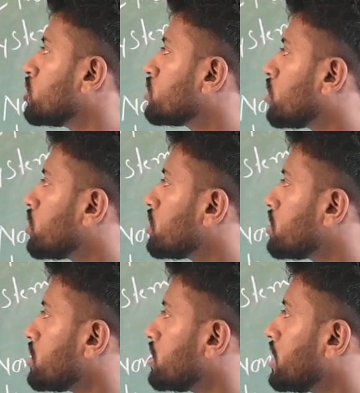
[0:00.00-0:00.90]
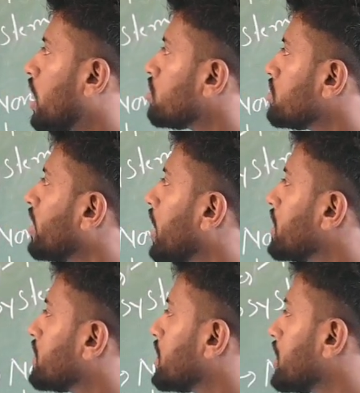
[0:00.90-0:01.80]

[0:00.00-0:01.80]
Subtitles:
So now there is a